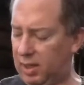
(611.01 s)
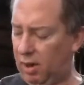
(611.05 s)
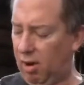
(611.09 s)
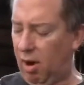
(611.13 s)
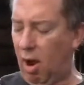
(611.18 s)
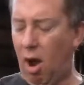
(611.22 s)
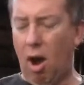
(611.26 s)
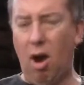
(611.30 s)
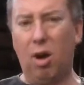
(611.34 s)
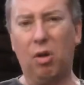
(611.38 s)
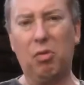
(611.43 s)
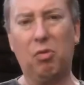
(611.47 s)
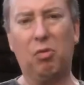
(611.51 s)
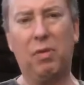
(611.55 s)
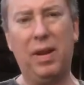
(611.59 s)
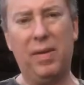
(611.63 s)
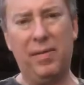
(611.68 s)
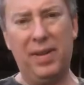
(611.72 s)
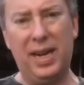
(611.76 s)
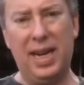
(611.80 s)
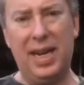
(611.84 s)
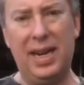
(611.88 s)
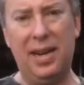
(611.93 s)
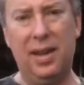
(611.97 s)
They're all
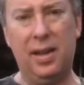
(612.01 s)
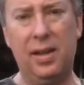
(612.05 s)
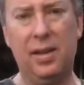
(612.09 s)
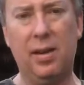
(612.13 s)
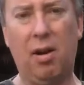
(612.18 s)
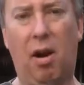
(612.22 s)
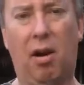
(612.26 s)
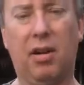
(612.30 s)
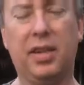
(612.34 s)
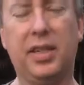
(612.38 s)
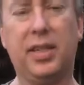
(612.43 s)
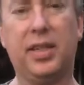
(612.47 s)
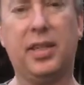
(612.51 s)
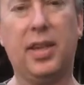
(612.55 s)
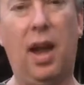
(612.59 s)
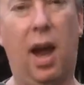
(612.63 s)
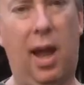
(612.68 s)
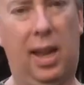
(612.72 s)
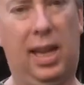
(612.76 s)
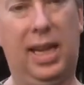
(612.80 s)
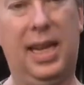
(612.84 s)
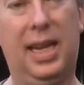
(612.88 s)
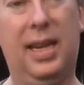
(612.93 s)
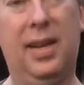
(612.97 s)
riveted or
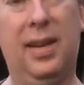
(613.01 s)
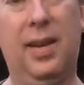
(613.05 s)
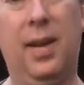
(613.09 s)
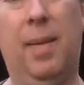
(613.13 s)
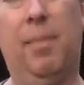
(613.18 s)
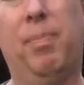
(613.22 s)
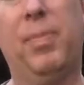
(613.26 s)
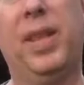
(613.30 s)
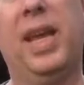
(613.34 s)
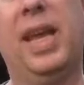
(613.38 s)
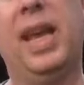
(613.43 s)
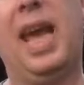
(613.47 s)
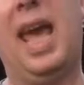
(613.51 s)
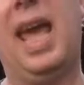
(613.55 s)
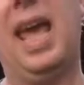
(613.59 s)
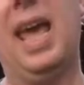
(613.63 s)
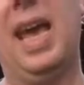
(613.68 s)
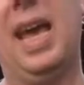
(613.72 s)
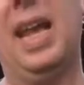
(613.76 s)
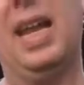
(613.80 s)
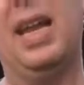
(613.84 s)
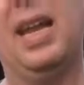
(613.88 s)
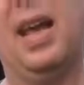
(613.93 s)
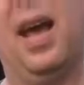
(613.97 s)
solid,
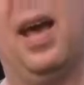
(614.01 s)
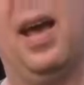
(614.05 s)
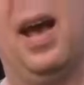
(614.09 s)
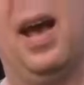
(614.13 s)
and